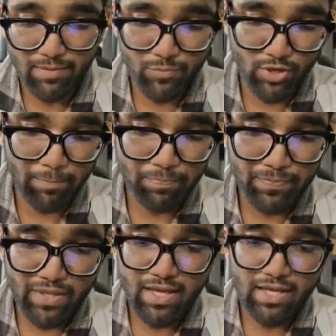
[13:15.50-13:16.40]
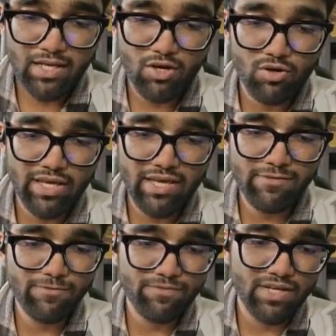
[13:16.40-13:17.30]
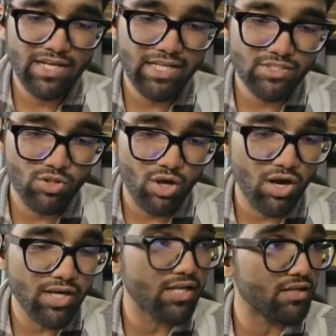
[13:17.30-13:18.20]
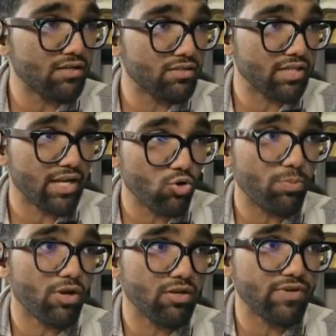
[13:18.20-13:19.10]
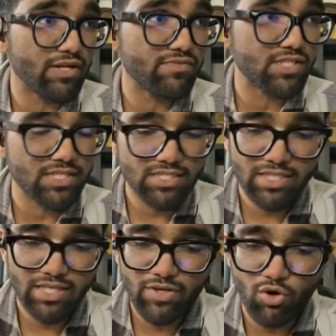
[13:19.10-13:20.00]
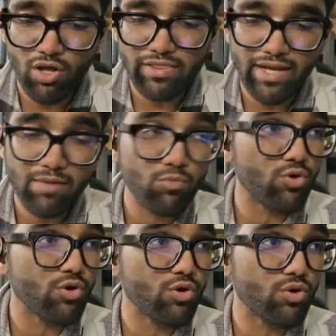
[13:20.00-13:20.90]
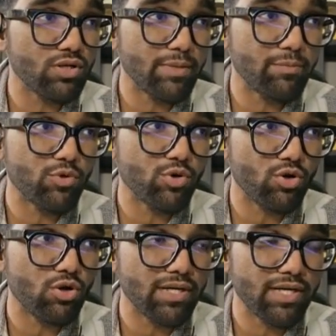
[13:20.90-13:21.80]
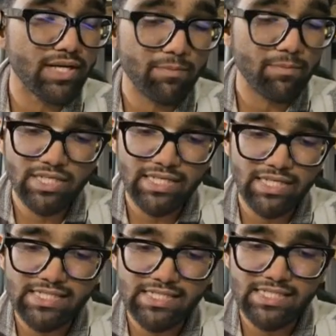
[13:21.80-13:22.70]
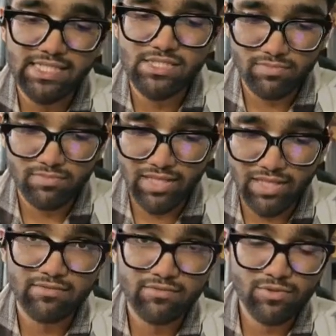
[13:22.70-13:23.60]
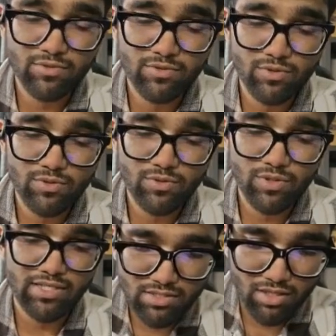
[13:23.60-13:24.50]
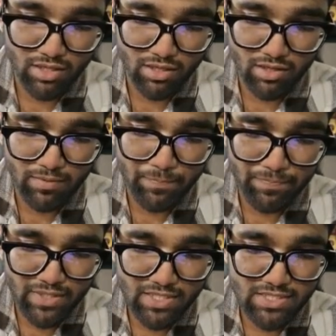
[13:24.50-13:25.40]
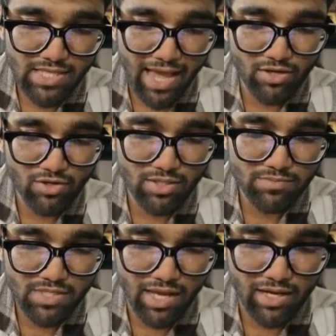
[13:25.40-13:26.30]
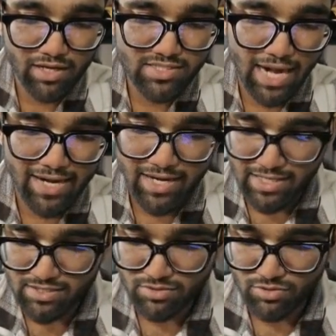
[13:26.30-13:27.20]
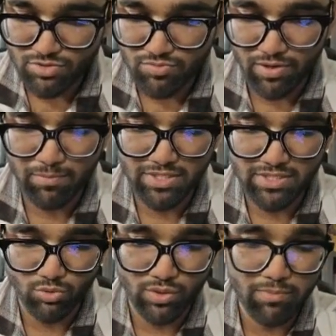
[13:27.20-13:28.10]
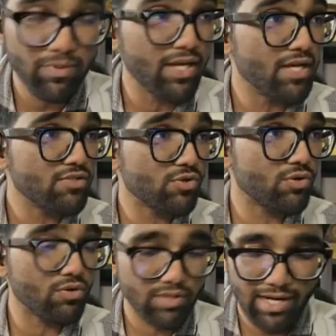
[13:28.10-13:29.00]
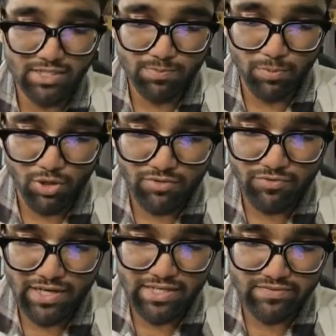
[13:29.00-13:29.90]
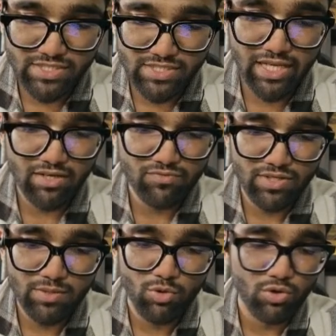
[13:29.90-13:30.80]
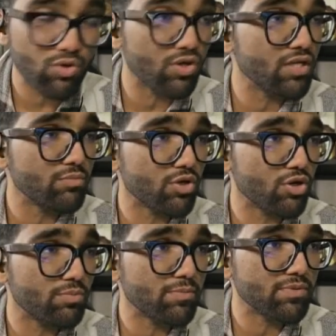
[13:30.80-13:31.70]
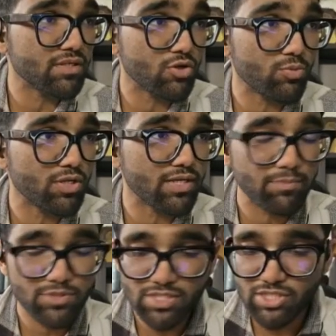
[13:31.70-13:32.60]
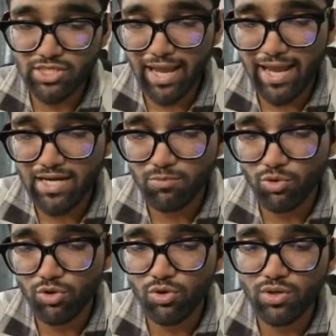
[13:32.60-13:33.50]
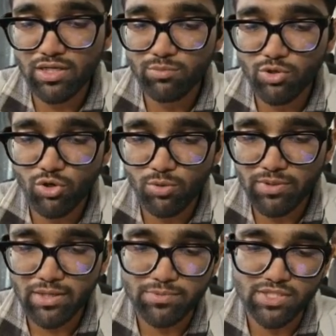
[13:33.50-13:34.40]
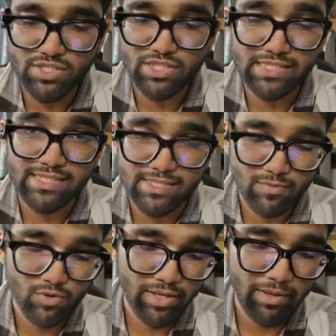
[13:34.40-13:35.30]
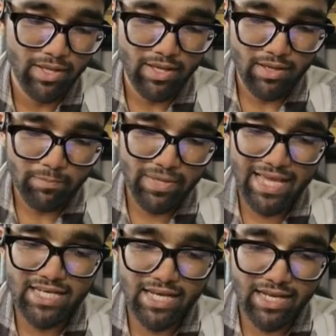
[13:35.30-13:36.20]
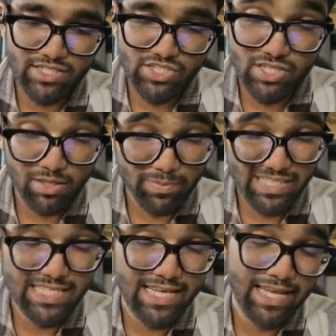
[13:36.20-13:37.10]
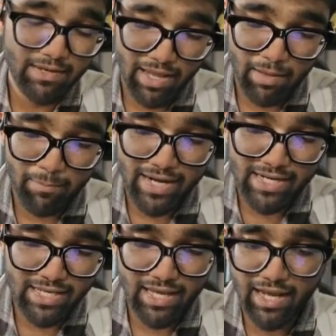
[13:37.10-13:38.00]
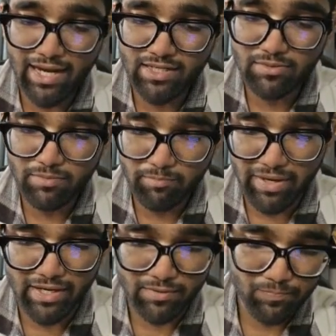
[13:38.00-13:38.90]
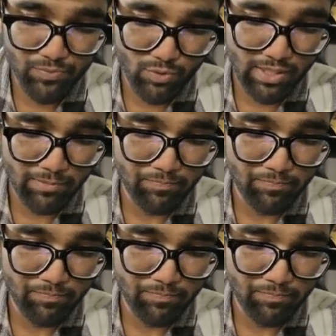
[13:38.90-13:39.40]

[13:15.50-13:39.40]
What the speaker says: Okay. Now, if it is not, there are no proliferative changes, then we call that monoclonal immunoglobulin deposition disease. That's it. Okay, so these acronyms are standardized, so one must know them. So that is proliferative GN with monoclonal immunoglobulin deposition and monoclonal immunoglobulin deposition disease. Okay, PGN, MID, and MID. Okay.